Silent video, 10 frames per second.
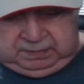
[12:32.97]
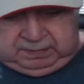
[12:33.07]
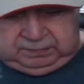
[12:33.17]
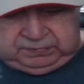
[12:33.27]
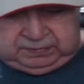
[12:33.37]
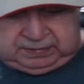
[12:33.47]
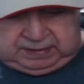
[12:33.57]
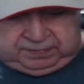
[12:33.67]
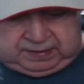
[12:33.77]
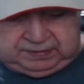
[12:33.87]
I was looking,
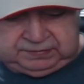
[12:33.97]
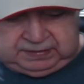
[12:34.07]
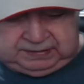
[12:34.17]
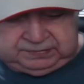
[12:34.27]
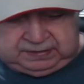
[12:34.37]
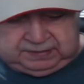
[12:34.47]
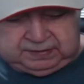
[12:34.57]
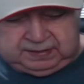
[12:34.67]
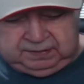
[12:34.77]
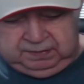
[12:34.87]
I thought I saw a
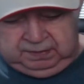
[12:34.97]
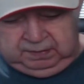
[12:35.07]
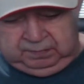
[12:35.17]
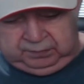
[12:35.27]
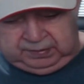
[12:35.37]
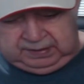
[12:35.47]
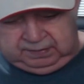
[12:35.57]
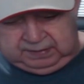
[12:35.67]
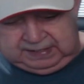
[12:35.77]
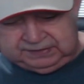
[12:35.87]
nice, pretty
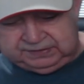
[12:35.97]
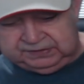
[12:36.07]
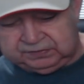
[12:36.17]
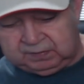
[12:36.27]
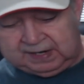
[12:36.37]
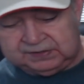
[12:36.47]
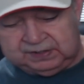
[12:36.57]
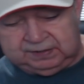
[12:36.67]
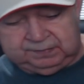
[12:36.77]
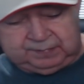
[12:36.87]
nasty scratch
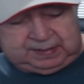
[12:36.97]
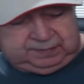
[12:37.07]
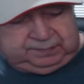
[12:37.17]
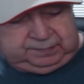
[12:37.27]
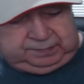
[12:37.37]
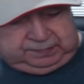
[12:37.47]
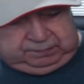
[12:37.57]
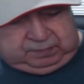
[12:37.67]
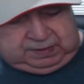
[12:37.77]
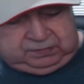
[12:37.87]
on the back,
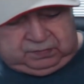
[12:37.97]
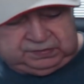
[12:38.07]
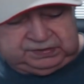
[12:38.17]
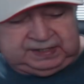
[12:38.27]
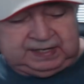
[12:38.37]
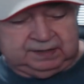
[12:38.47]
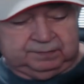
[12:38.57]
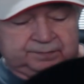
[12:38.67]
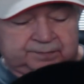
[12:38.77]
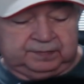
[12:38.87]
right towards the
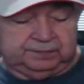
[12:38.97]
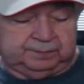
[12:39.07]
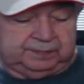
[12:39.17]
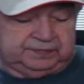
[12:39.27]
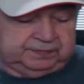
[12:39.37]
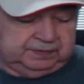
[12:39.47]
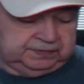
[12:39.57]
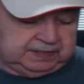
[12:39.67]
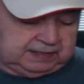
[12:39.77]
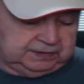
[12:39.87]
end of the
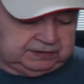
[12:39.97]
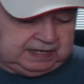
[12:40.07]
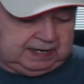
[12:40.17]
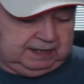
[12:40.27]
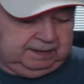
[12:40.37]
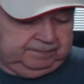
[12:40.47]
second side.